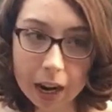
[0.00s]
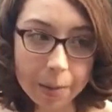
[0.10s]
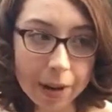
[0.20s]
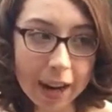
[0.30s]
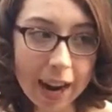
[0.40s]
I
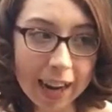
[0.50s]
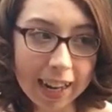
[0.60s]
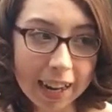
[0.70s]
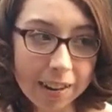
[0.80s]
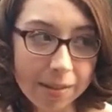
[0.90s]
am at a
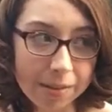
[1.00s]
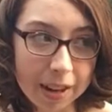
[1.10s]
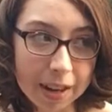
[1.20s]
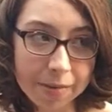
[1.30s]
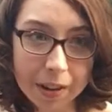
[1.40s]
height of
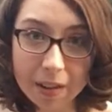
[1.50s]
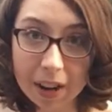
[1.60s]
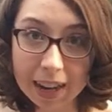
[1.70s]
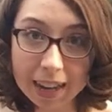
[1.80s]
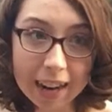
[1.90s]

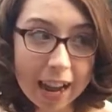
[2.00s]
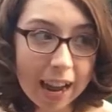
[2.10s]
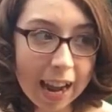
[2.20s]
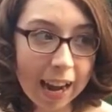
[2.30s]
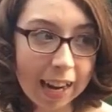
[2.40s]
5'8",
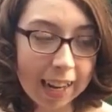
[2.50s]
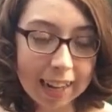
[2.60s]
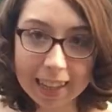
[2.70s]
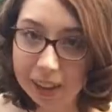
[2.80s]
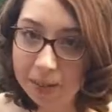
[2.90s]
and
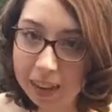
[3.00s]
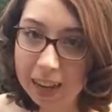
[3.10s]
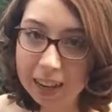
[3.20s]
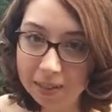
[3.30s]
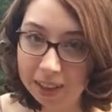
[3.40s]
I think I'm
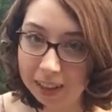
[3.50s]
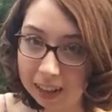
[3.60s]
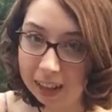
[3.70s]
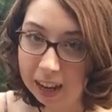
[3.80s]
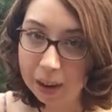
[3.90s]
done
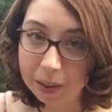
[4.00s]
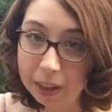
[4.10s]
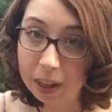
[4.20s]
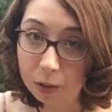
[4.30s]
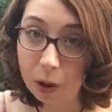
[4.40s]

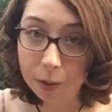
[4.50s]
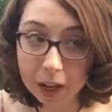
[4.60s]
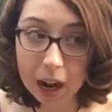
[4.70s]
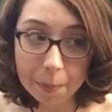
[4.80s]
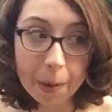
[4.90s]
with the
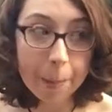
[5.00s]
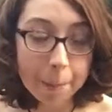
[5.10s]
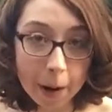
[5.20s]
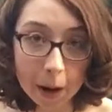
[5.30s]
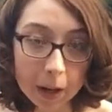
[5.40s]
growing up
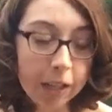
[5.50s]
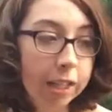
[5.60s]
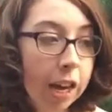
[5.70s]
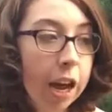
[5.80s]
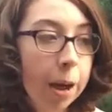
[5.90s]
part.